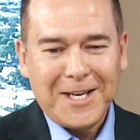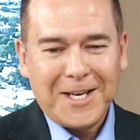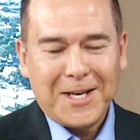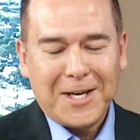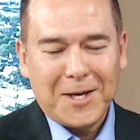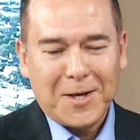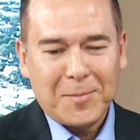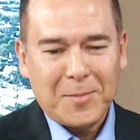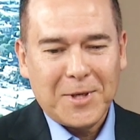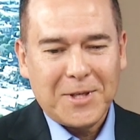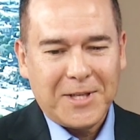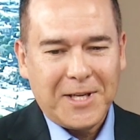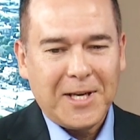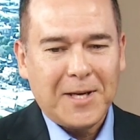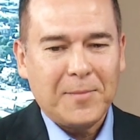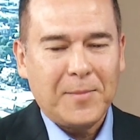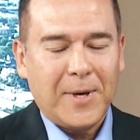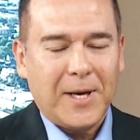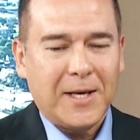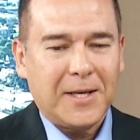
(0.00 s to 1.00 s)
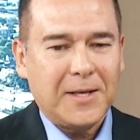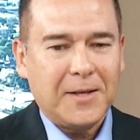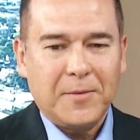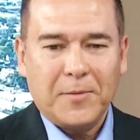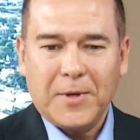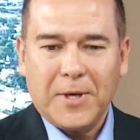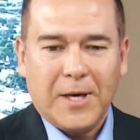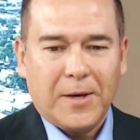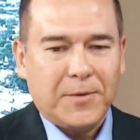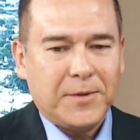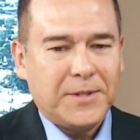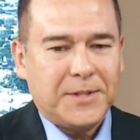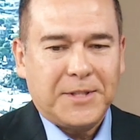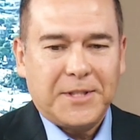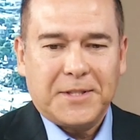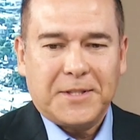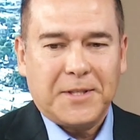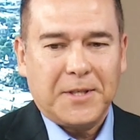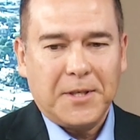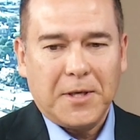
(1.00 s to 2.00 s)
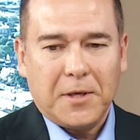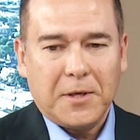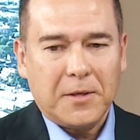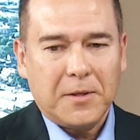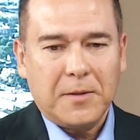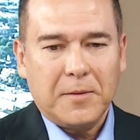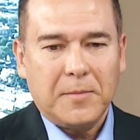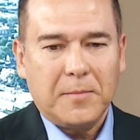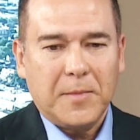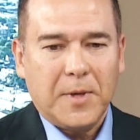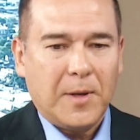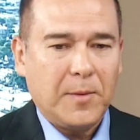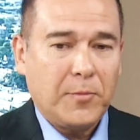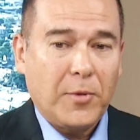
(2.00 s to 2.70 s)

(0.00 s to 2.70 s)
but yeah, back when I was just a young uh,